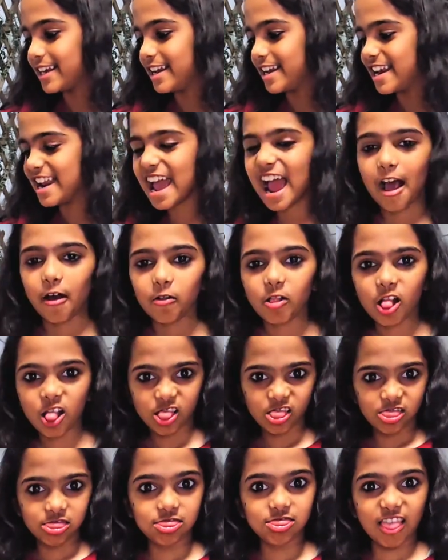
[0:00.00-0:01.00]
Now,
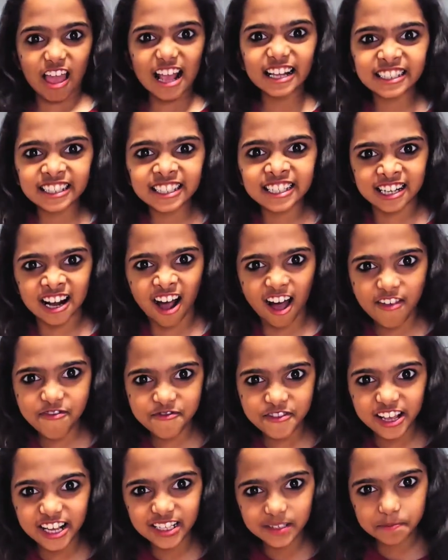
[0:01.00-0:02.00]
let's cut
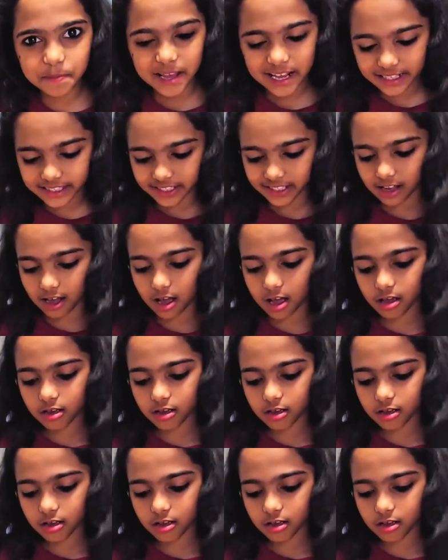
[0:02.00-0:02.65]
this pizza.